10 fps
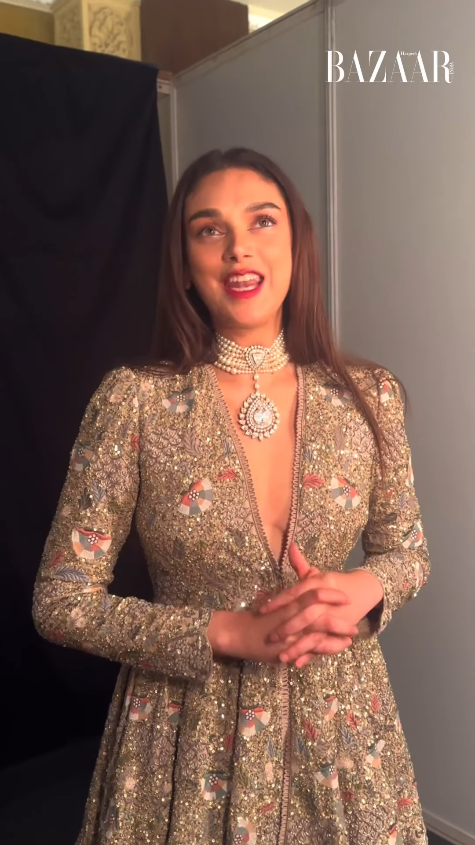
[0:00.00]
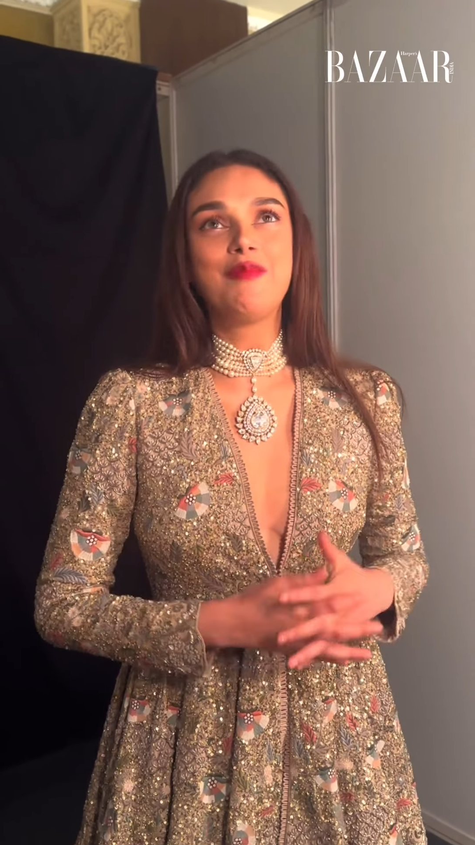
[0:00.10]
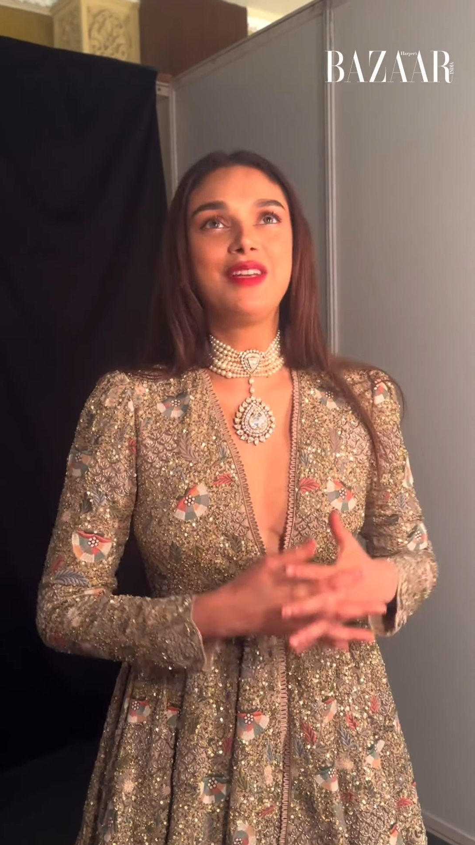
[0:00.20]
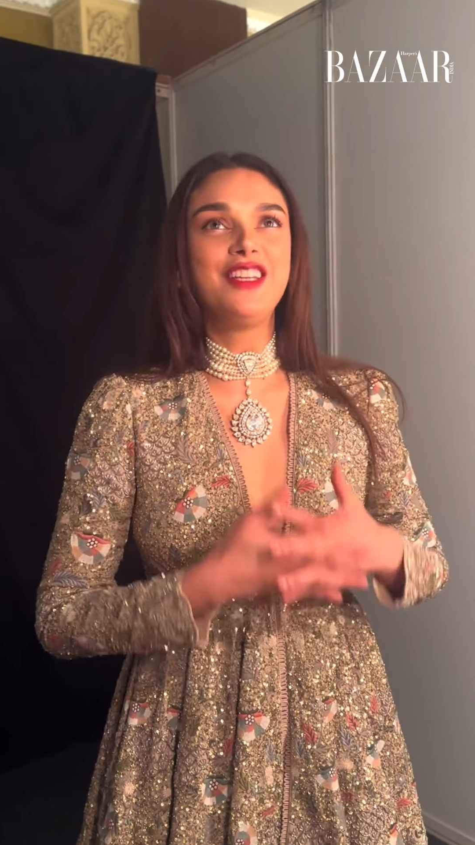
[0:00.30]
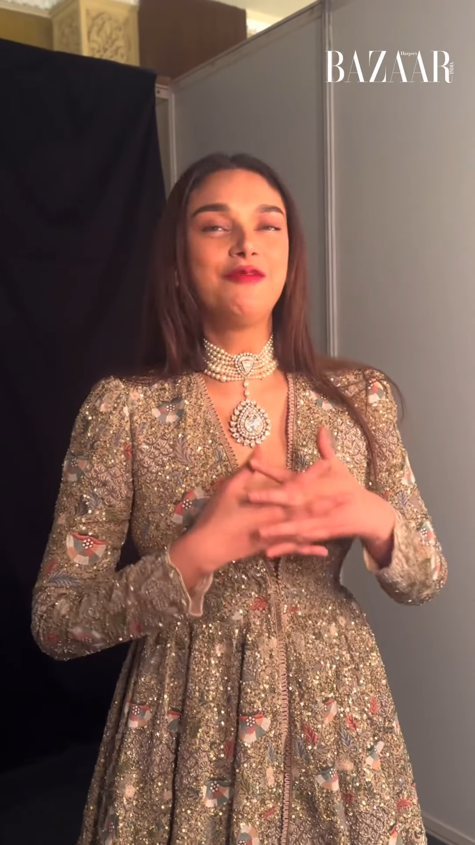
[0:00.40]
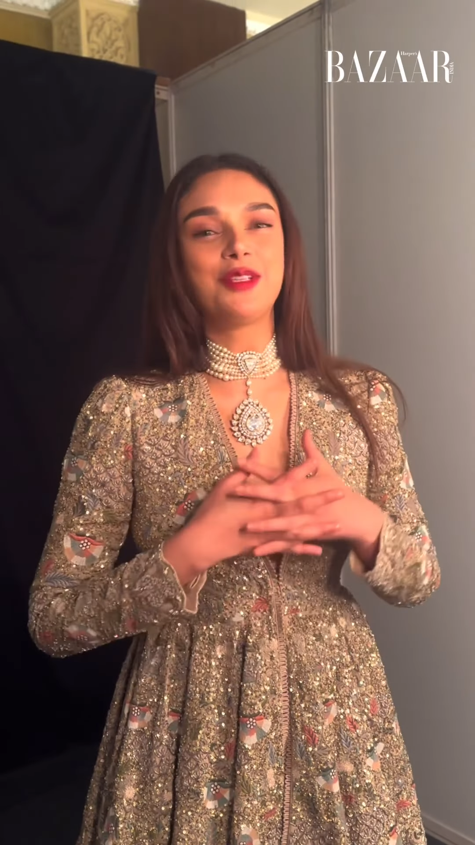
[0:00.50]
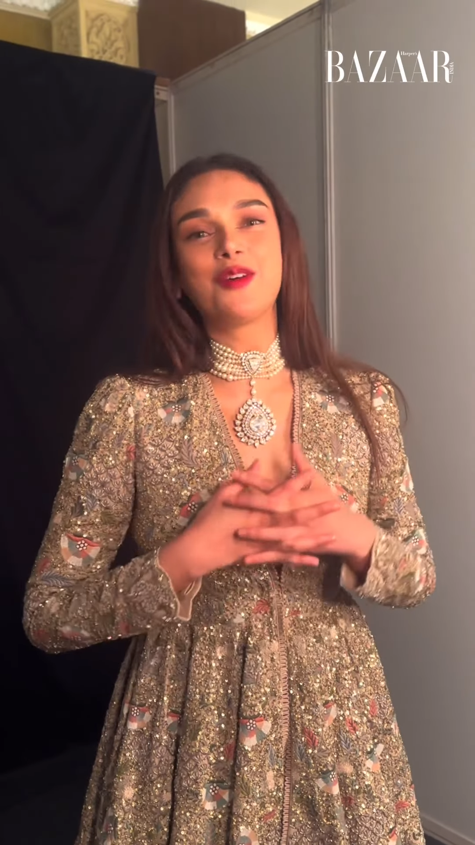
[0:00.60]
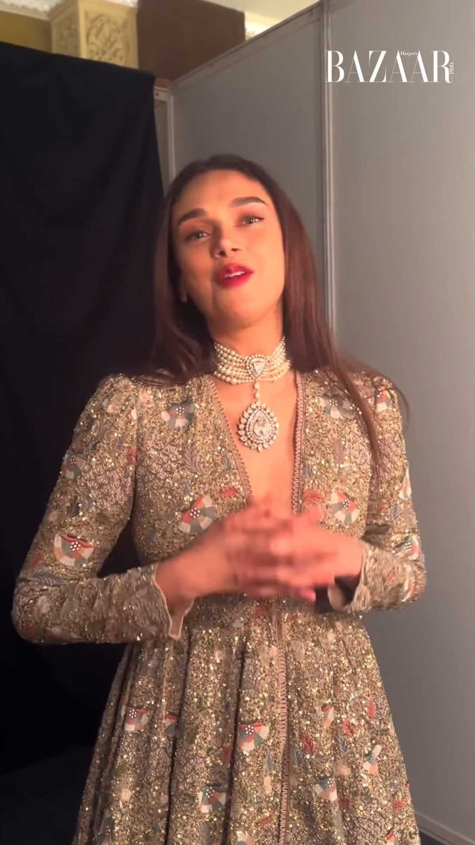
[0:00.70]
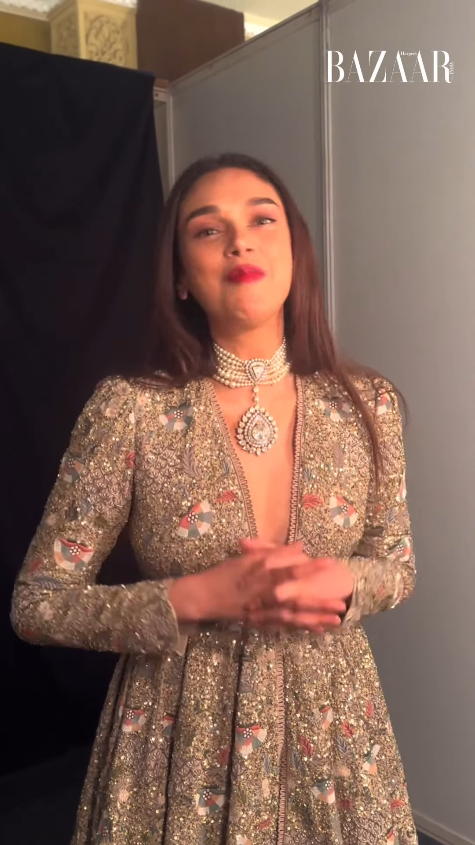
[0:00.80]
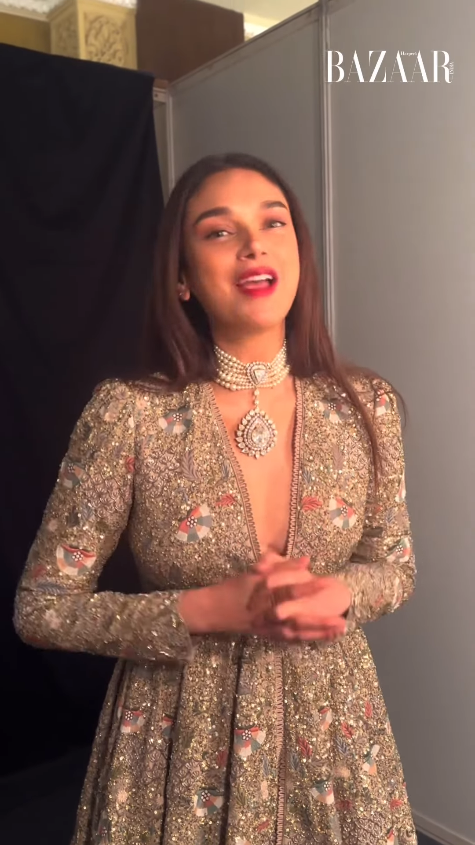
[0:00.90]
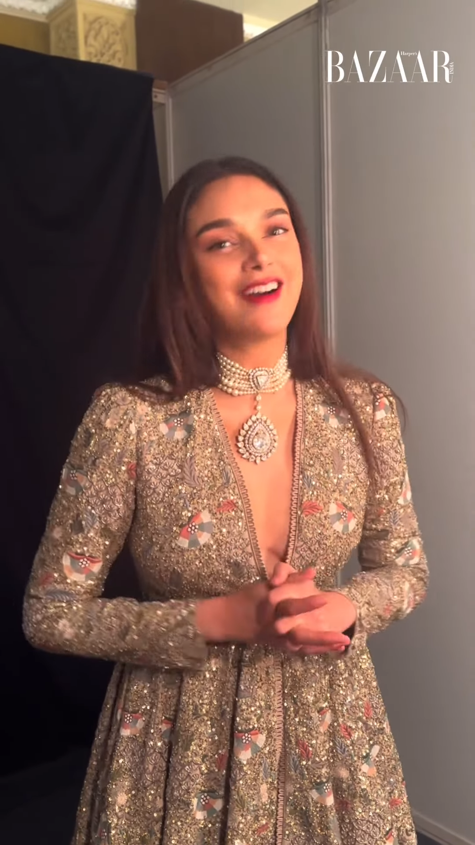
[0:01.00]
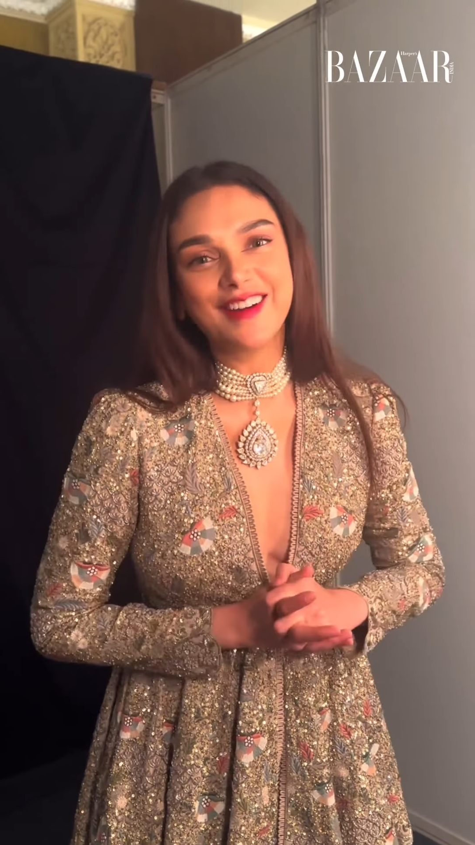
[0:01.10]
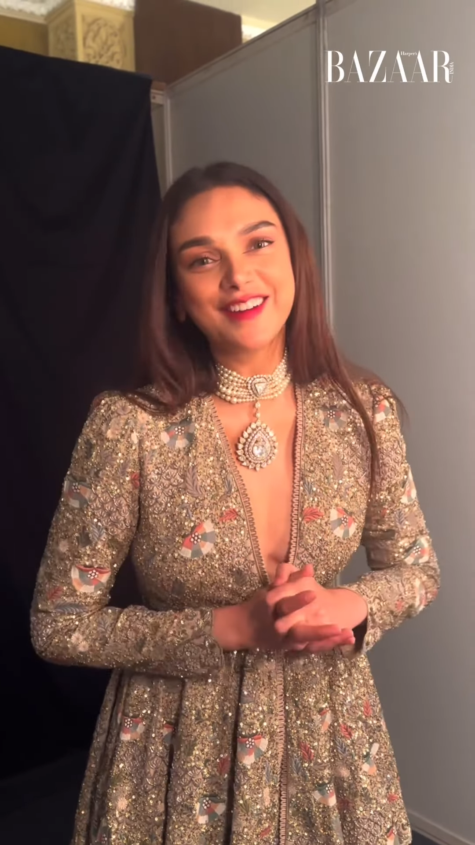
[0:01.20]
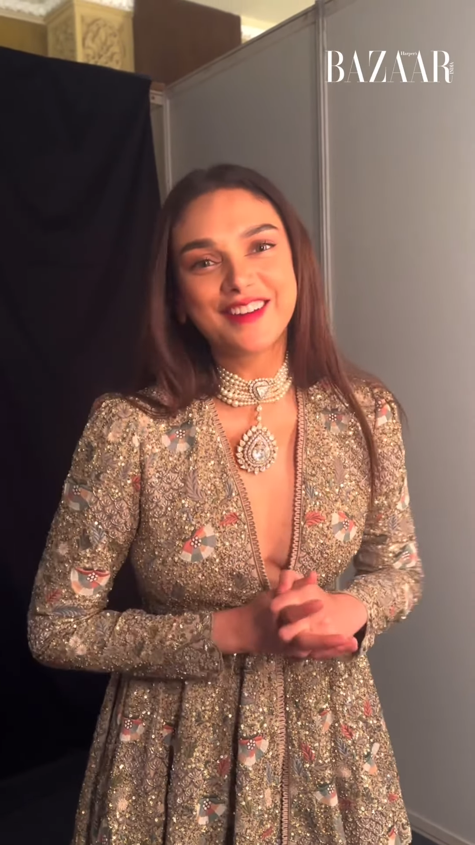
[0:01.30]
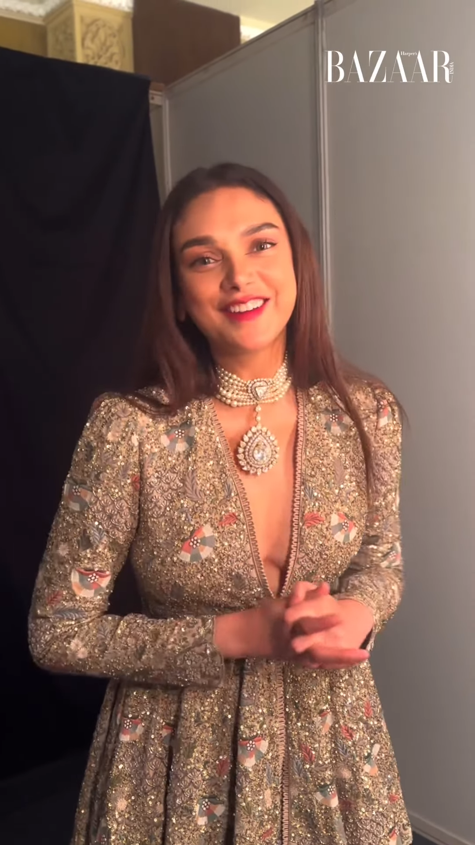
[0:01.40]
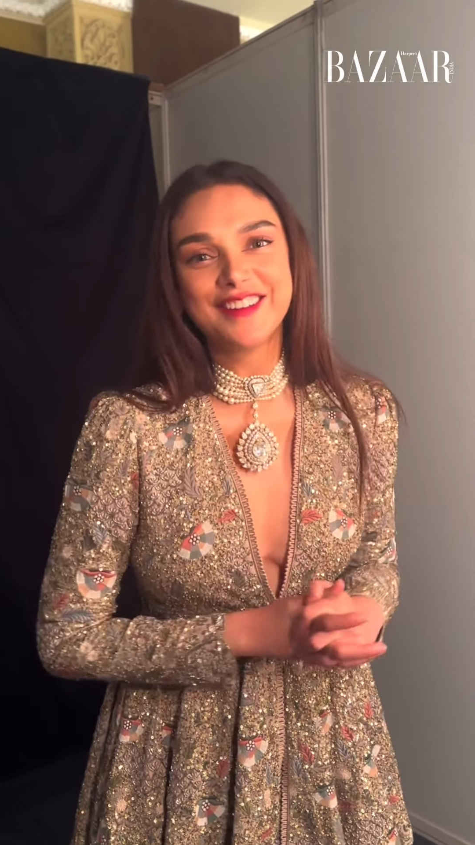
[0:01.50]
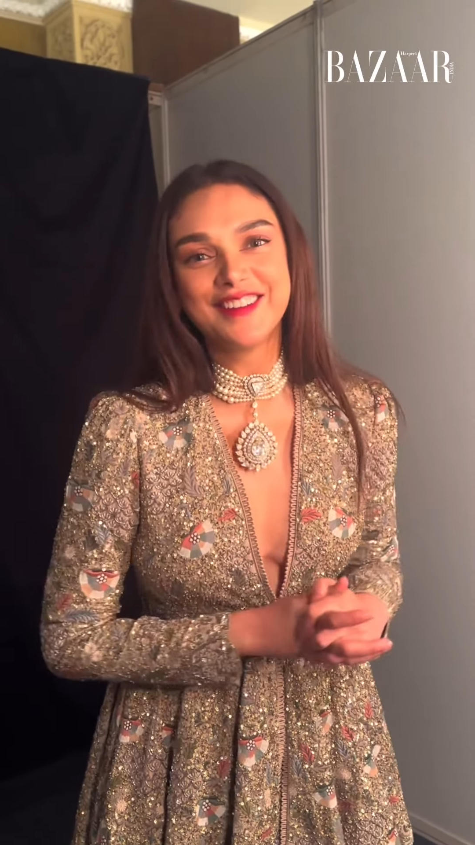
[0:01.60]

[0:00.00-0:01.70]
believe with all my heart.